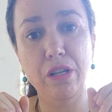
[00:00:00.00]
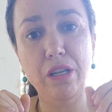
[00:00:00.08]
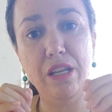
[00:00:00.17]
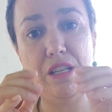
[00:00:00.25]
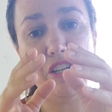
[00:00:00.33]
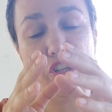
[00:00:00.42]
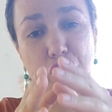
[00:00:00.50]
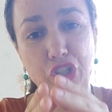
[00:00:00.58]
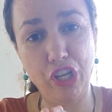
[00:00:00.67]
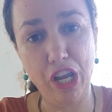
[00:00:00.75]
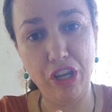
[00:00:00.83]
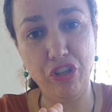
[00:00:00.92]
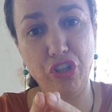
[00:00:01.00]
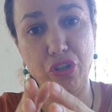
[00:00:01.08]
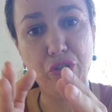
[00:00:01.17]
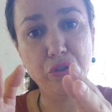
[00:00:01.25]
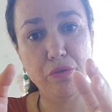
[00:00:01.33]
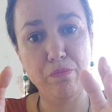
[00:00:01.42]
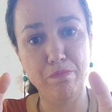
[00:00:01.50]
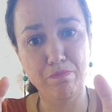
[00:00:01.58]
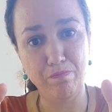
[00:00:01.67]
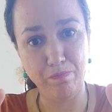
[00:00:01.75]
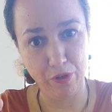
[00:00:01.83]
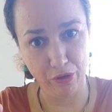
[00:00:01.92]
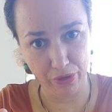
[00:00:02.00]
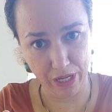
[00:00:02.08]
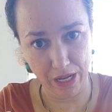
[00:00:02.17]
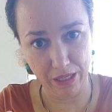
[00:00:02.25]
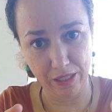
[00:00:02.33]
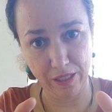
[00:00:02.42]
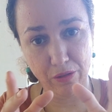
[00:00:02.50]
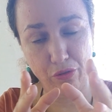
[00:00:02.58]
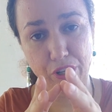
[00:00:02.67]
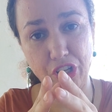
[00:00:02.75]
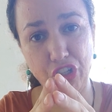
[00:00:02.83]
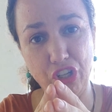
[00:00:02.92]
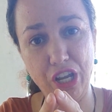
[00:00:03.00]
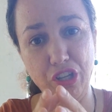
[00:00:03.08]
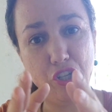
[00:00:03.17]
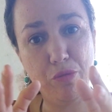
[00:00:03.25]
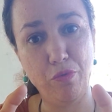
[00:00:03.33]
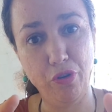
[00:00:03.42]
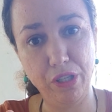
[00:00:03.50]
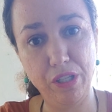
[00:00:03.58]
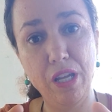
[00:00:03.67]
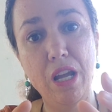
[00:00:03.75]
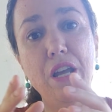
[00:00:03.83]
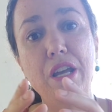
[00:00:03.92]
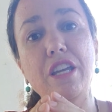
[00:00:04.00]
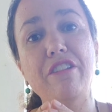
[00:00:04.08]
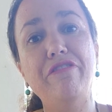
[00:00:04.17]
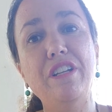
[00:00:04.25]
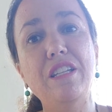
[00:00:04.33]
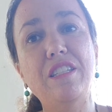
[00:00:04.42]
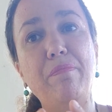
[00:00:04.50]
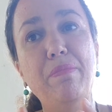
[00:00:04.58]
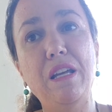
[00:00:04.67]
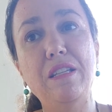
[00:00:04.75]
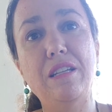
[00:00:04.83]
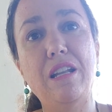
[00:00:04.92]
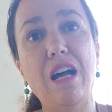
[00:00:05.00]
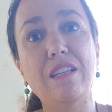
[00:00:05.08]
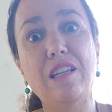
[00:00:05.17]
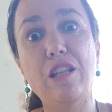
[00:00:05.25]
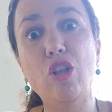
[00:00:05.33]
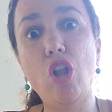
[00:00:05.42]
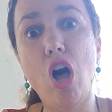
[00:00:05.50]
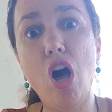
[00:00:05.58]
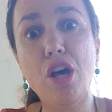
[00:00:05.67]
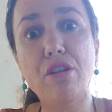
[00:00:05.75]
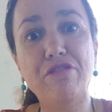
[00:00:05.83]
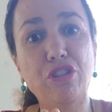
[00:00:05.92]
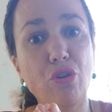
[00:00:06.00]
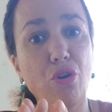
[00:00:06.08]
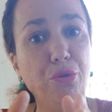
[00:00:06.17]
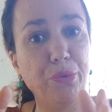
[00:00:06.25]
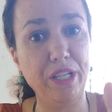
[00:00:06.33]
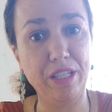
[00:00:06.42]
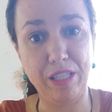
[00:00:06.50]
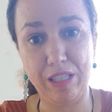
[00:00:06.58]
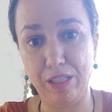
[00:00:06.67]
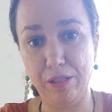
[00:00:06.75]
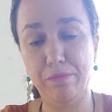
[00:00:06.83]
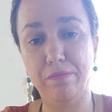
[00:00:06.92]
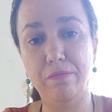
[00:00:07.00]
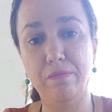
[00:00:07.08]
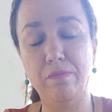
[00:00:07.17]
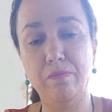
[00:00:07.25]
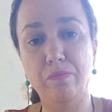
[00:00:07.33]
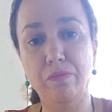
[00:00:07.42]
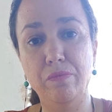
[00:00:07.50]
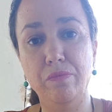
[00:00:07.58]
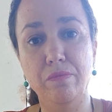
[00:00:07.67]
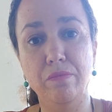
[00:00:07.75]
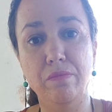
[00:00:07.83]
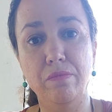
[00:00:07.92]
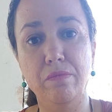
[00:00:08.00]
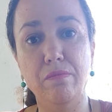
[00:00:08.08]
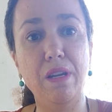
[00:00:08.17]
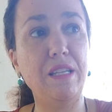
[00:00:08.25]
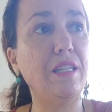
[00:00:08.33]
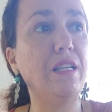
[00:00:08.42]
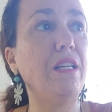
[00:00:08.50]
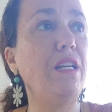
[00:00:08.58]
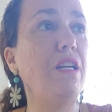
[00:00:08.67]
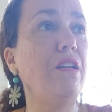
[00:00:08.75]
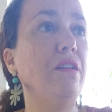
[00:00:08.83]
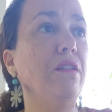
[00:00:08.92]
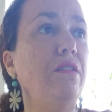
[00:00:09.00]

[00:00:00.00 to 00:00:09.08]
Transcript: in exchange rates or exchange points. If it is a place that has a lot of tourists, basically,